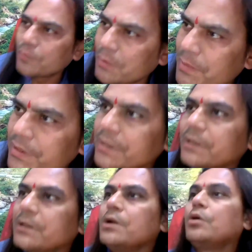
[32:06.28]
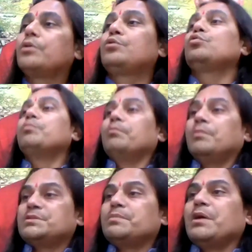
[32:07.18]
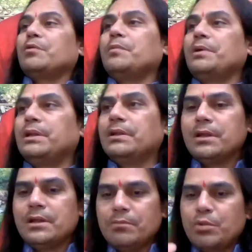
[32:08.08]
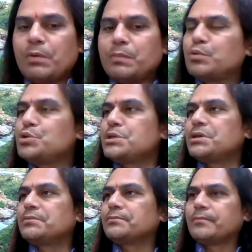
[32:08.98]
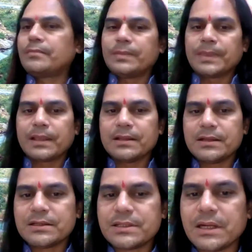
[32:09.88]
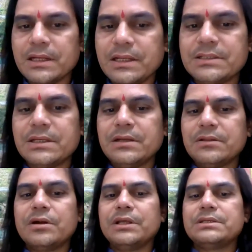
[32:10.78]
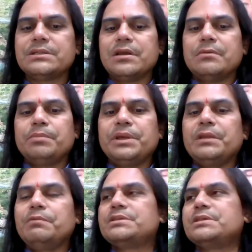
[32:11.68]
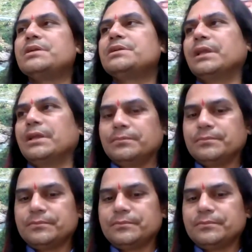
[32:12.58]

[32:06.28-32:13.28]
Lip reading: forward bending, or too much backward bending. Proper posture. Third is begin with centering.